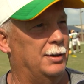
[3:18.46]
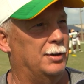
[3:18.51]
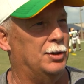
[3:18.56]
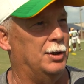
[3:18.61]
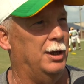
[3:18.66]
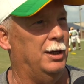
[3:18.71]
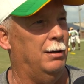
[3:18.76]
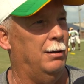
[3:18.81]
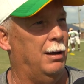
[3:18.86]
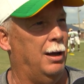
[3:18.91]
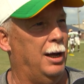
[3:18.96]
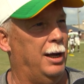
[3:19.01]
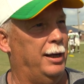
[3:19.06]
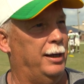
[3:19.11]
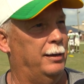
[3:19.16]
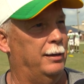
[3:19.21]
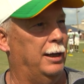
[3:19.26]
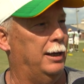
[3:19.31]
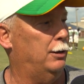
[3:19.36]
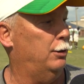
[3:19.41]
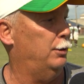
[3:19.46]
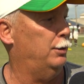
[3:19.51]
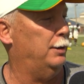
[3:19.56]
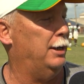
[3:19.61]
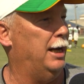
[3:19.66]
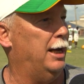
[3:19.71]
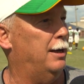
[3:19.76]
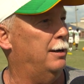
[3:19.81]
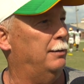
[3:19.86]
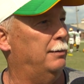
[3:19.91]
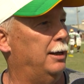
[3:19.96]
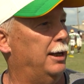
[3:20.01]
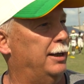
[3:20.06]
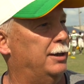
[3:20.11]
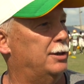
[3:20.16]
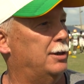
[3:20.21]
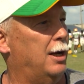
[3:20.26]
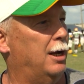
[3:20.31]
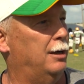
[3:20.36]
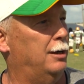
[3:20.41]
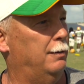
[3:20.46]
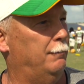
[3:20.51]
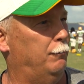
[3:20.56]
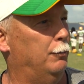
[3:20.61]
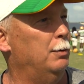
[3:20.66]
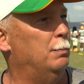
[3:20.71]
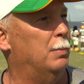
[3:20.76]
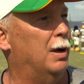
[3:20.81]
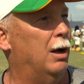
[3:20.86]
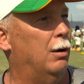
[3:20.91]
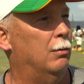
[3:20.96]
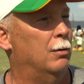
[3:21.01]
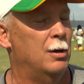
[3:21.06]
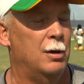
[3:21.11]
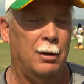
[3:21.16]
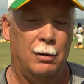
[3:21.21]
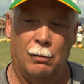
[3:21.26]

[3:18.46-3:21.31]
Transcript: at single A and they look down and think it's not good football.